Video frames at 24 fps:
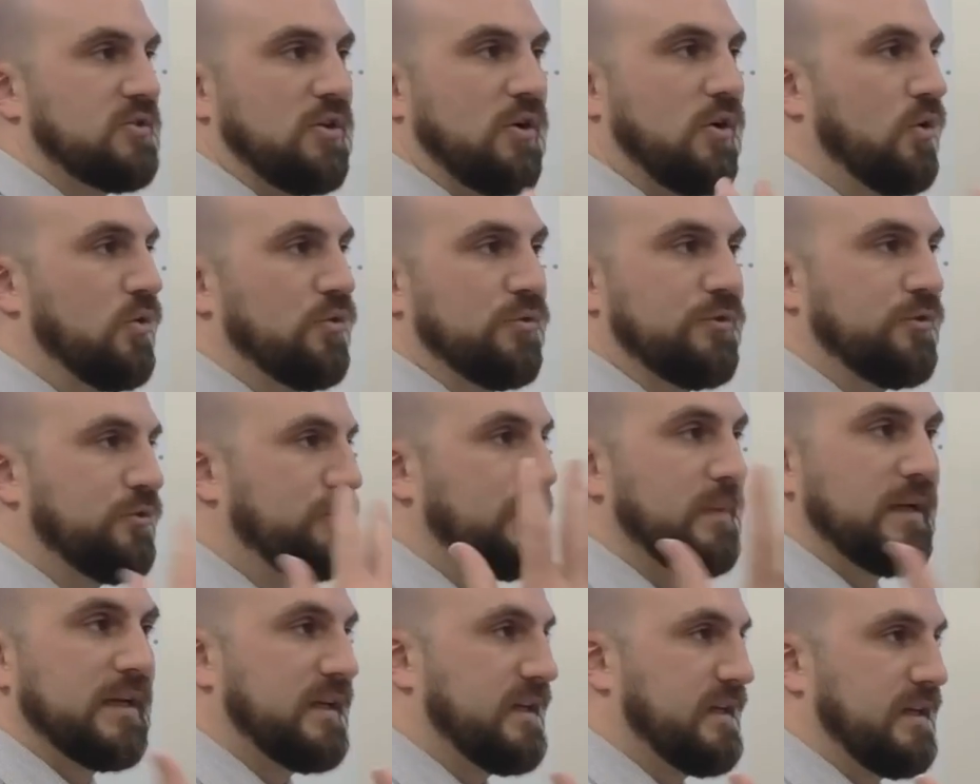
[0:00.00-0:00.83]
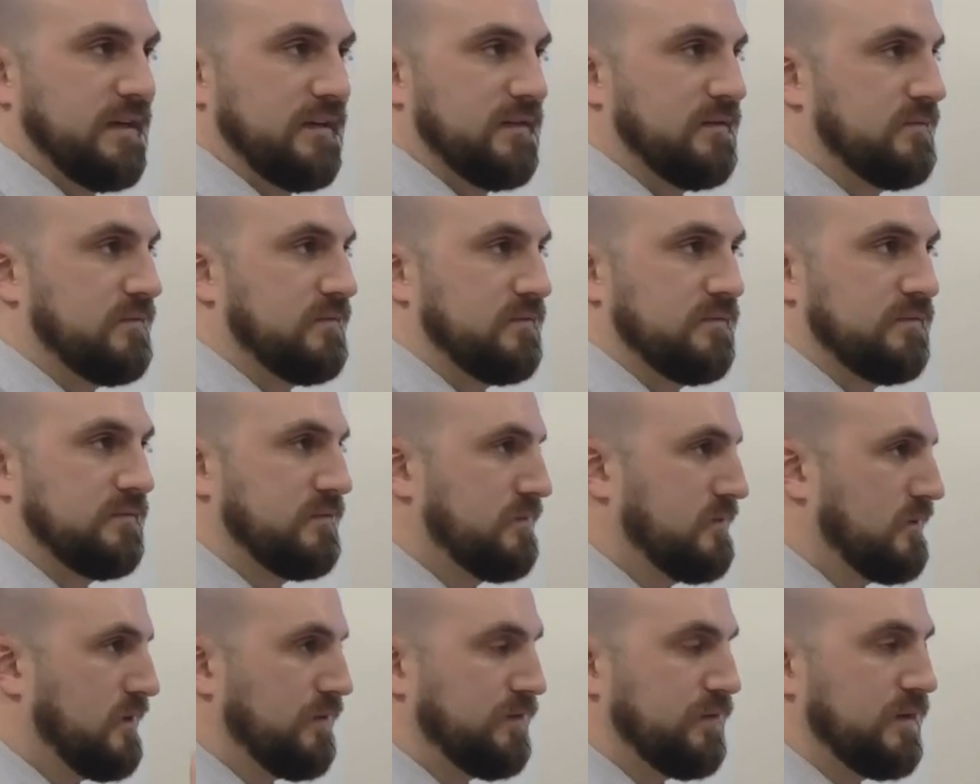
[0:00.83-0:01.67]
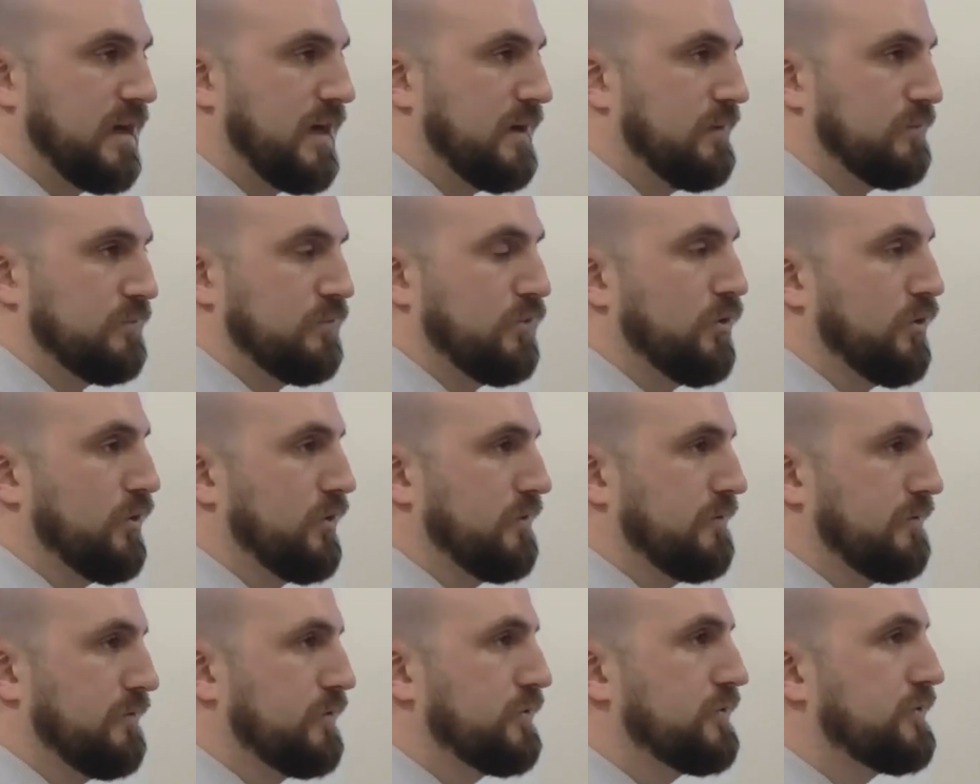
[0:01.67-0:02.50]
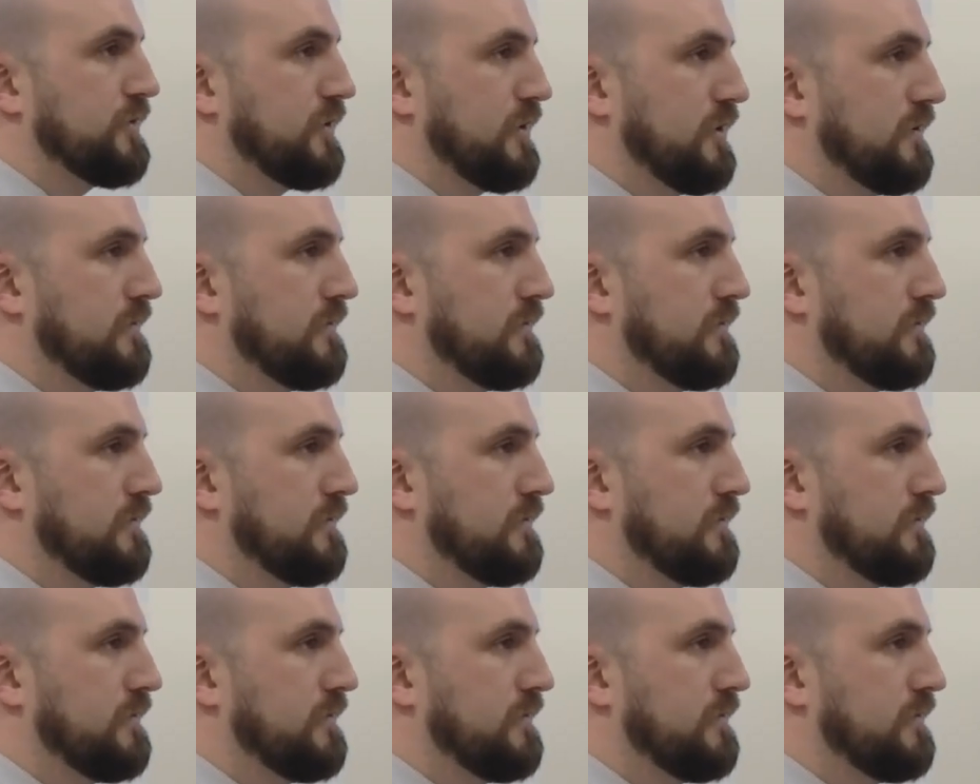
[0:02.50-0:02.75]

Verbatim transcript: a whole new meaning. Yeah. of that word for sure.